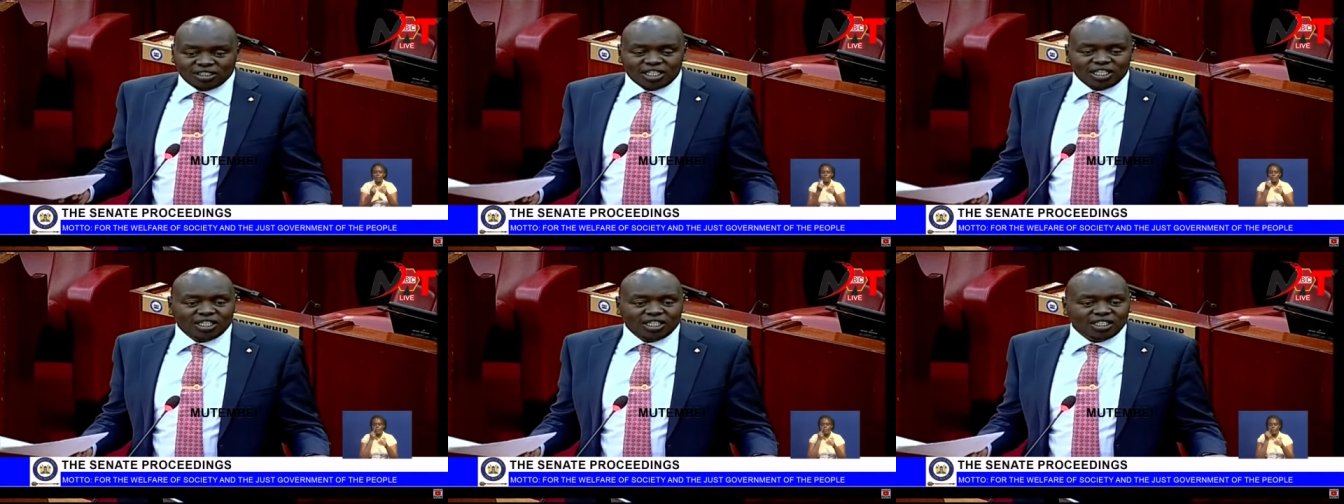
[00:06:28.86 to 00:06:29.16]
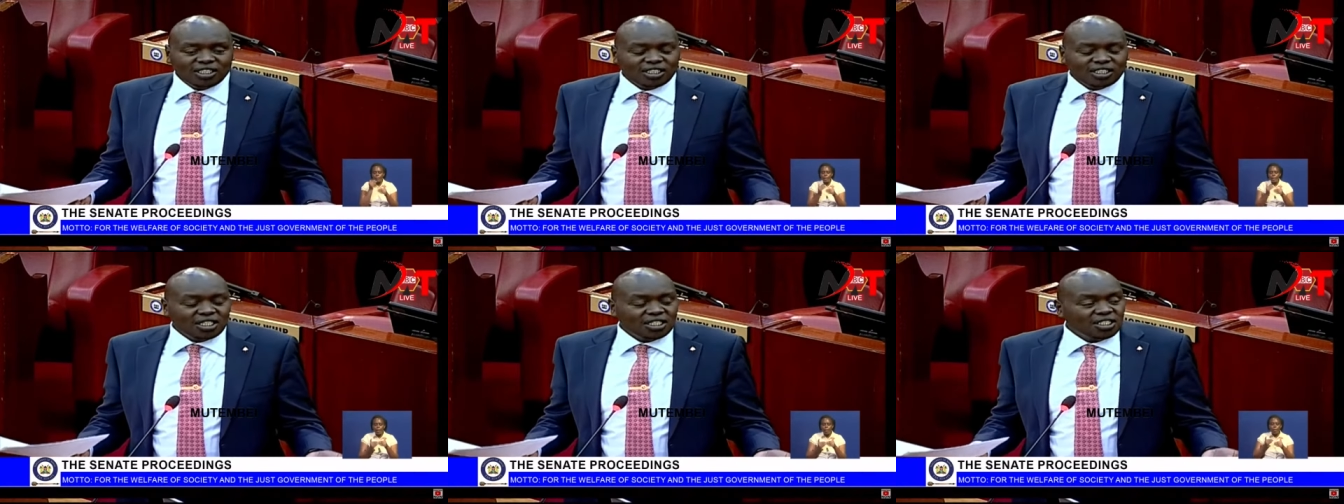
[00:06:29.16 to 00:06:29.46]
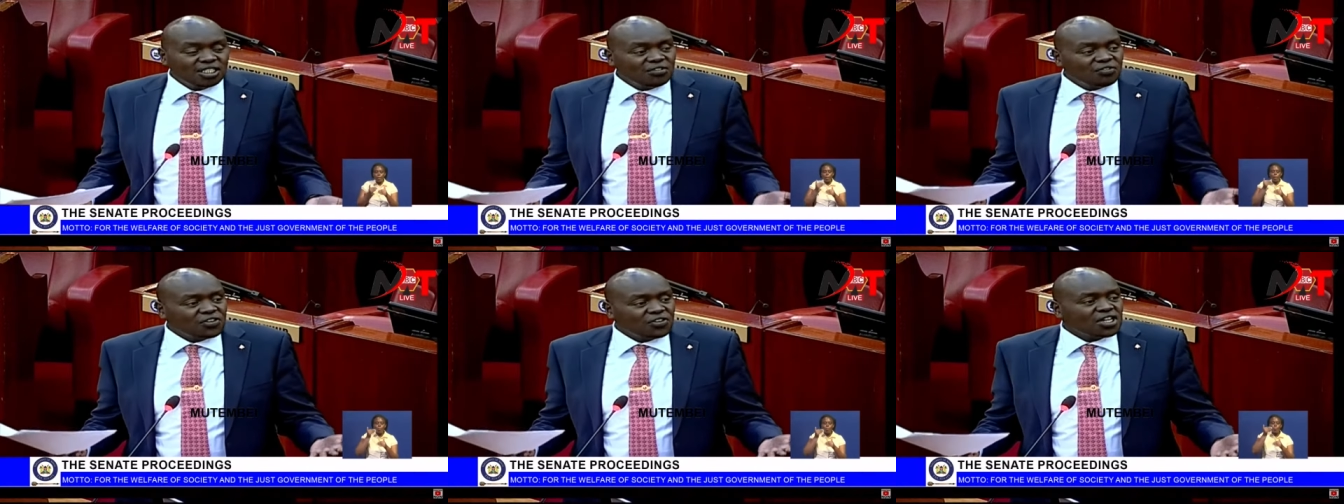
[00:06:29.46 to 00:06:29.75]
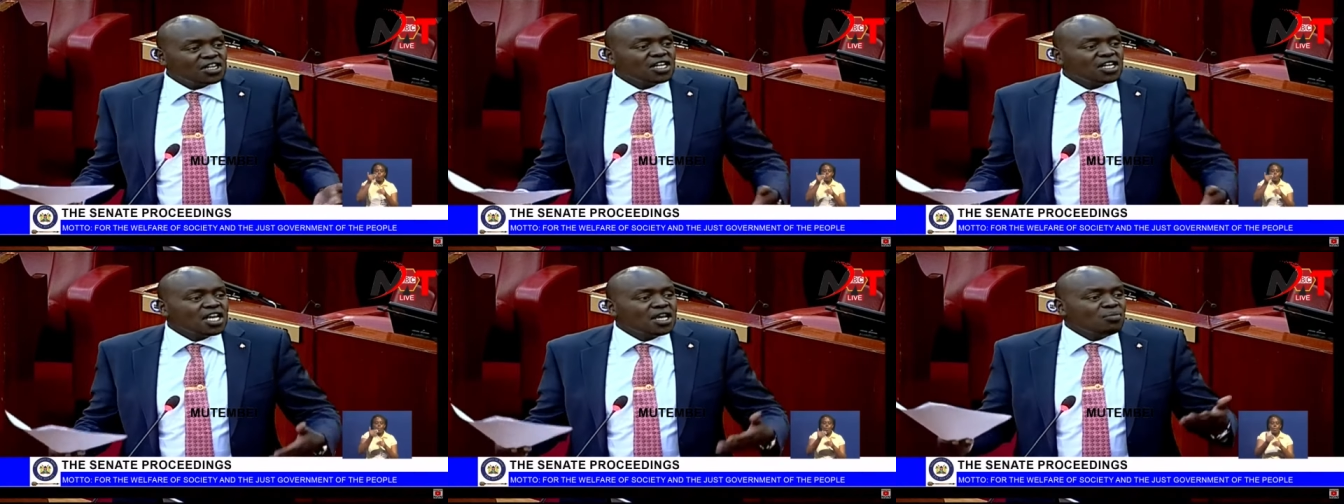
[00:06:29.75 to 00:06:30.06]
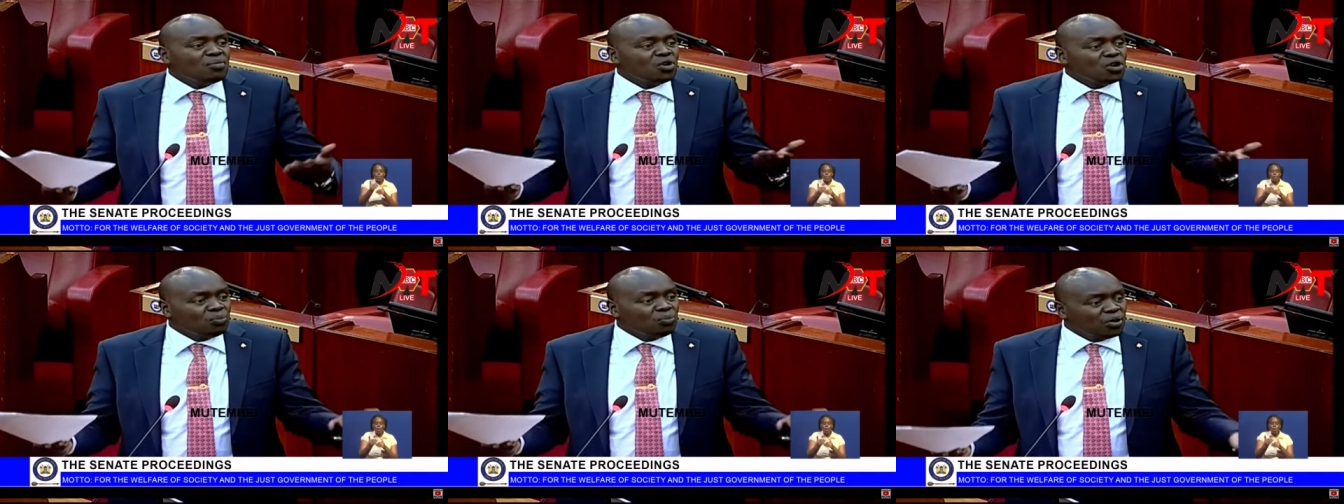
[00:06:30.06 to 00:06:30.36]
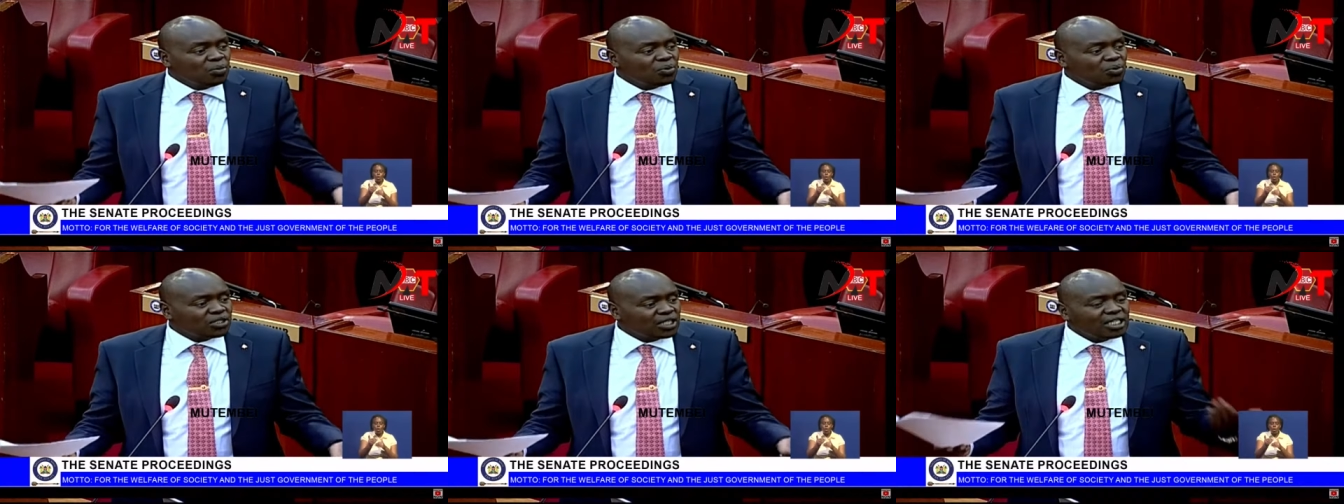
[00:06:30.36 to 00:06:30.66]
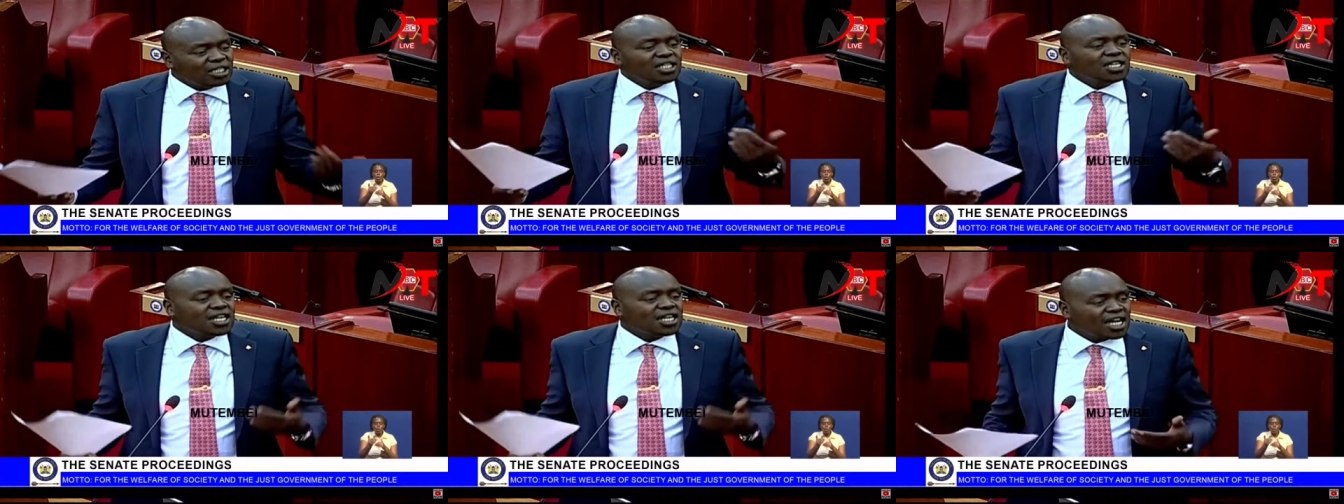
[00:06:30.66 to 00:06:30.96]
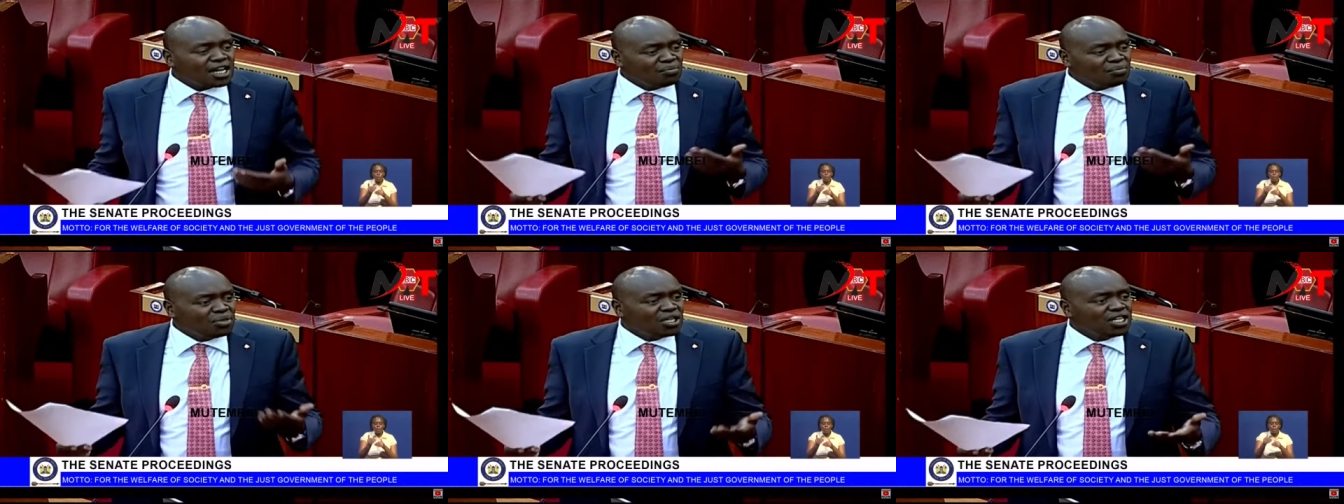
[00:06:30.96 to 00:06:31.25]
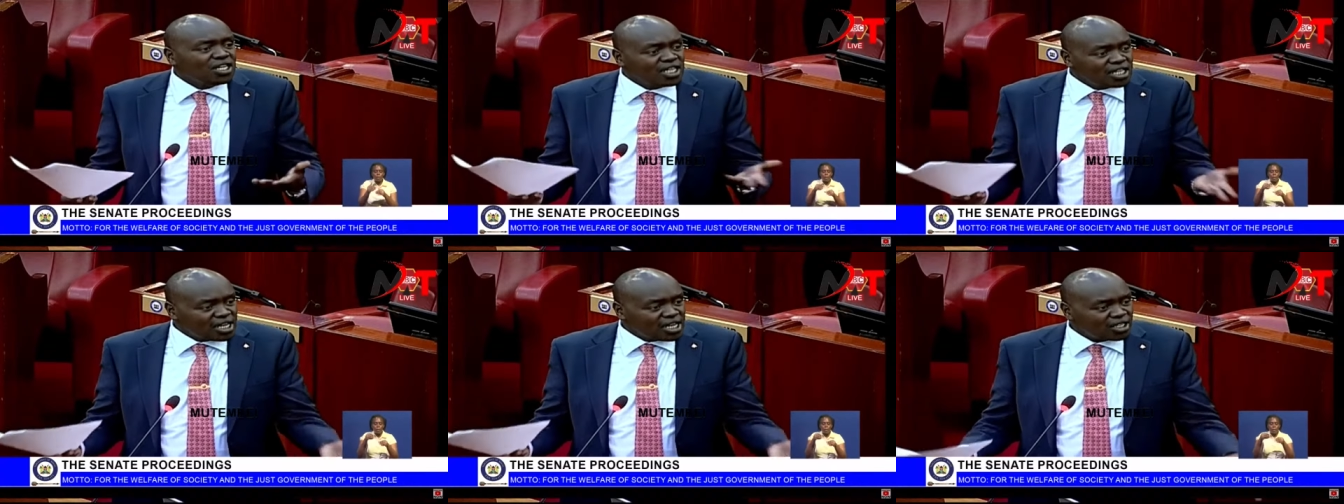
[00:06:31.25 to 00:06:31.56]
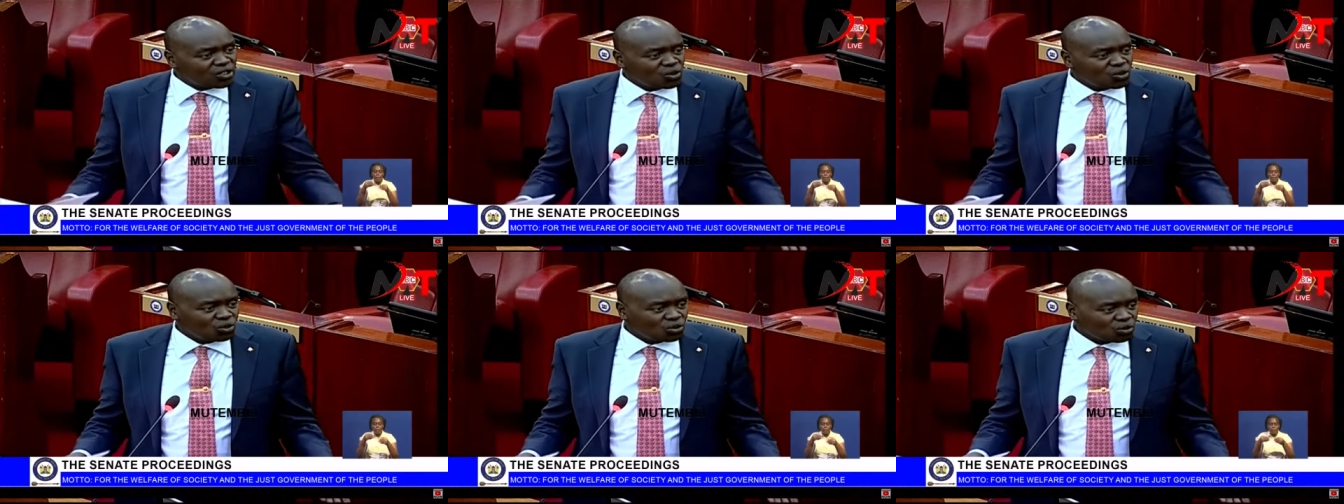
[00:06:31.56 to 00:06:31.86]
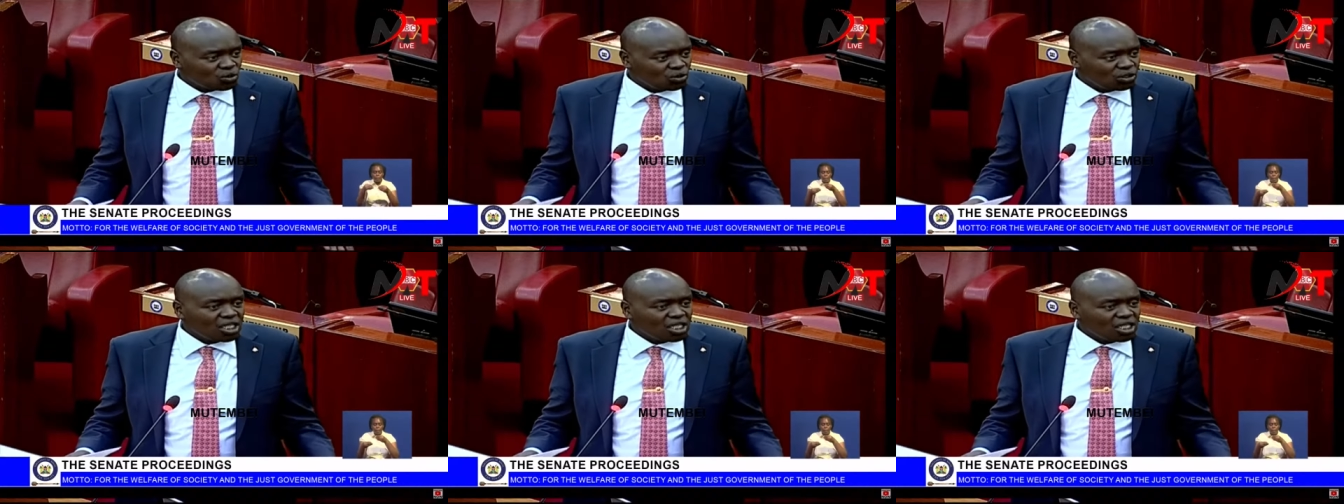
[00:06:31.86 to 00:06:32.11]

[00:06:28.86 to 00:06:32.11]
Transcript: the, the differently able people that they can be leaders also.